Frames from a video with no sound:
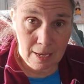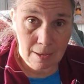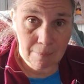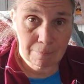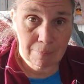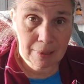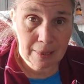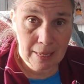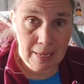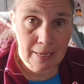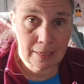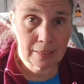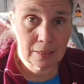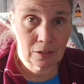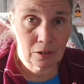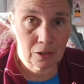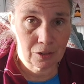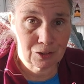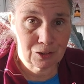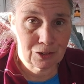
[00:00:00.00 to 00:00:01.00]
I'm planning
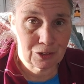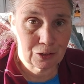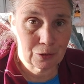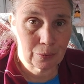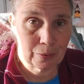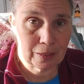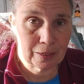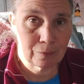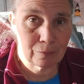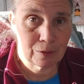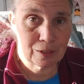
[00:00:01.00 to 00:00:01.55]
on doing,